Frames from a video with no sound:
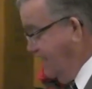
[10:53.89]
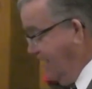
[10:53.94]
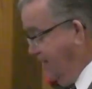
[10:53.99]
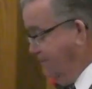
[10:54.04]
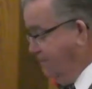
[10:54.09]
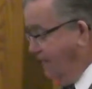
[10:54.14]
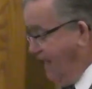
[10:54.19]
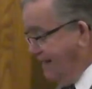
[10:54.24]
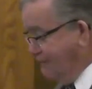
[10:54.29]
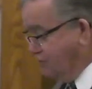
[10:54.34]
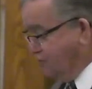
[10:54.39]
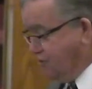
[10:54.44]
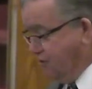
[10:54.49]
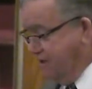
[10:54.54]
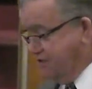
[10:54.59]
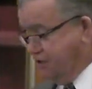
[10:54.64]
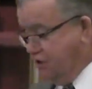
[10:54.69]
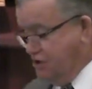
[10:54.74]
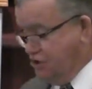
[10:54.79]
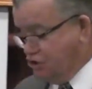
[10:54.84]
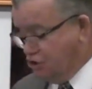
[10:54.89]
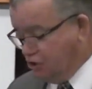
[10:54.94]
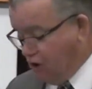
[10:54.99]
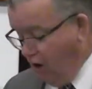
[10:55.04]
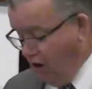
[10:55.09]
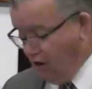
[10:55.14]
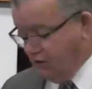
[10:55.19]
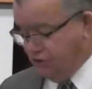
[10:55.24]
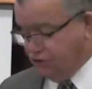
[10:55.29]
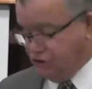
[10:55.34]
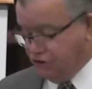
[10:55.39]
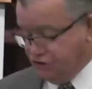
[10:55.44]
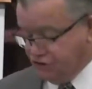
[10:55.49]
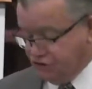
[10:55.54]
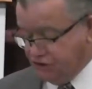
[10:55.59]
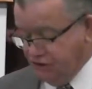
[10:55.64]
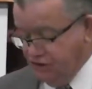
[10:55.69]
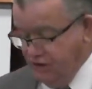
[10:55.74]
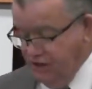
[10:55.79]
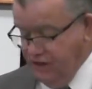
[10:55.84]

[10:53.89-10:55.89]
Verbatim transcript: And the Bible says He scourgeth